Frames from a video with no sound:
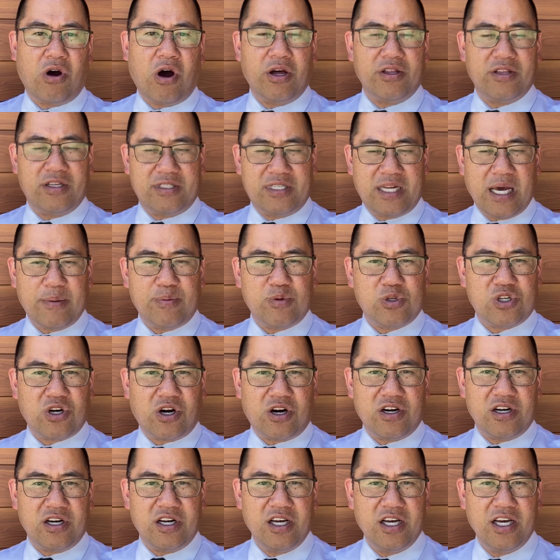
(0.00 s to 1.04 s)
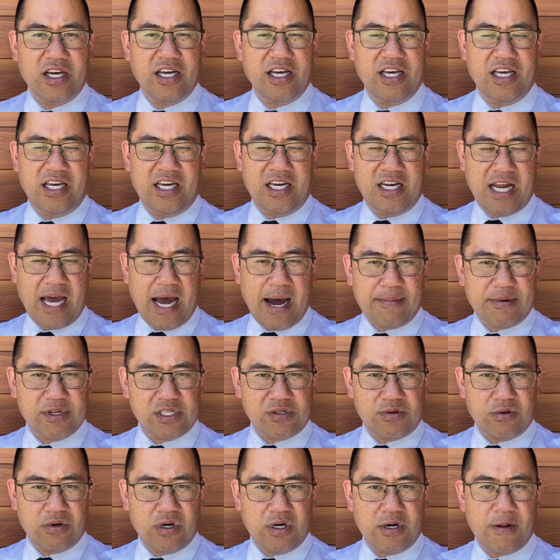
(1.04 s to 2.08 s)
on the depth chart in
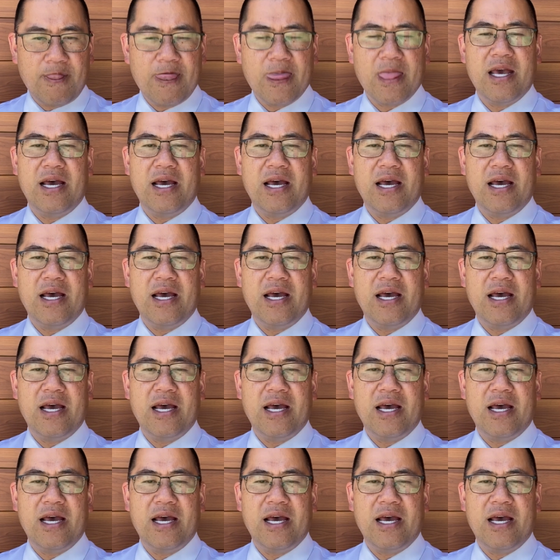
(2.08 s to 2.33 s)
Abbotsford.